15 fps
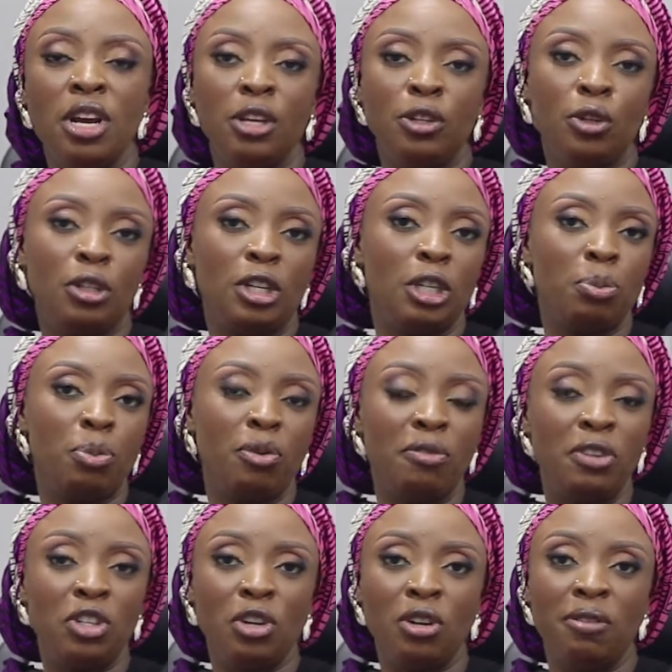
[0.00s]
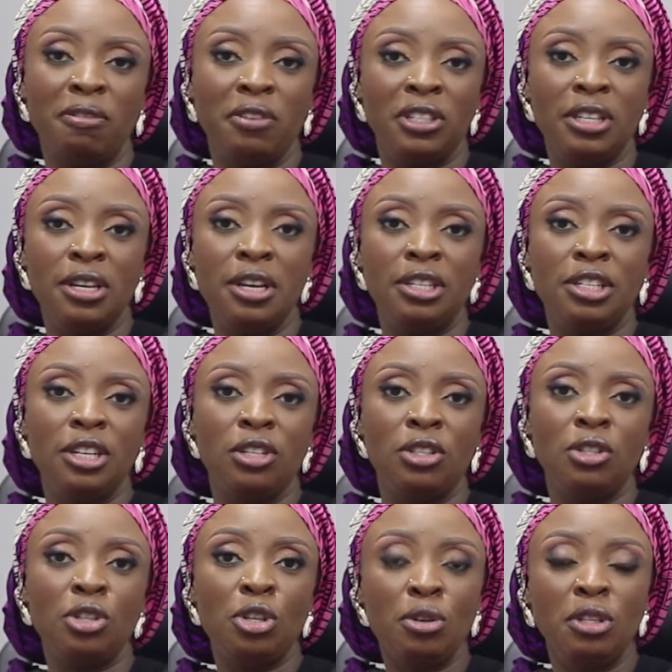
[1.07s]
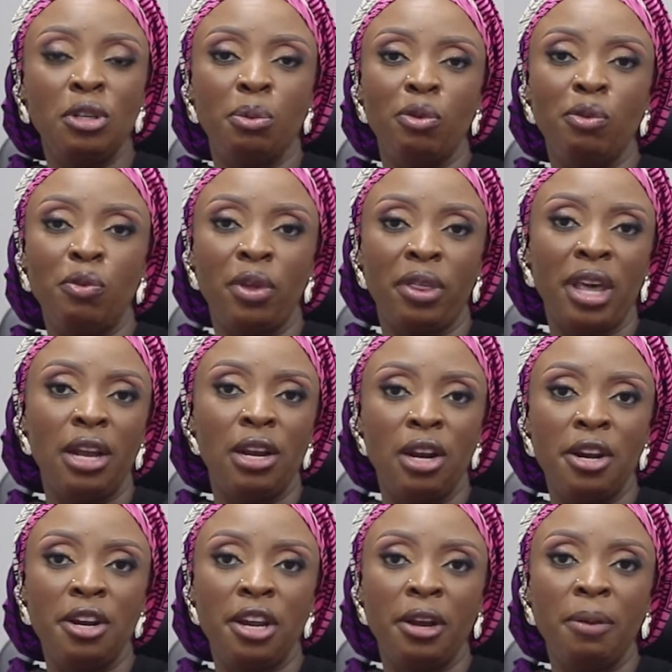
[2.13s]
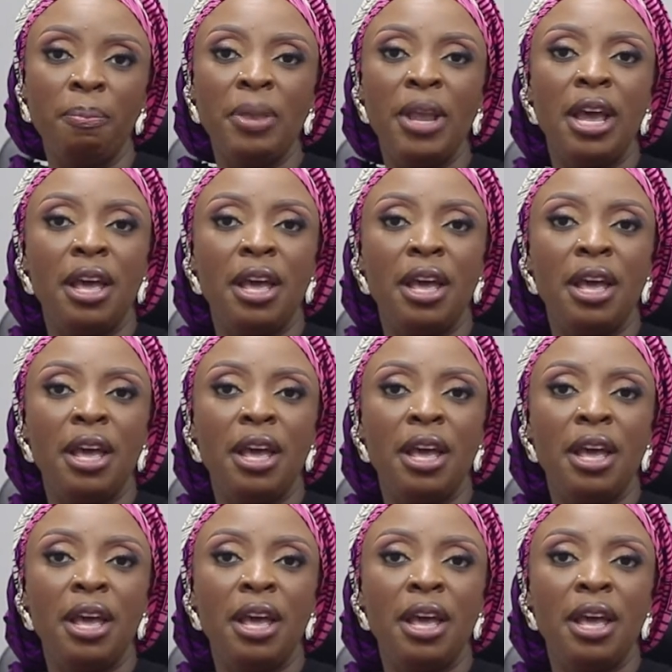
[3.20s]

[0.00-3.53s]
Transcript: such as provision of facilities suitable for their learning,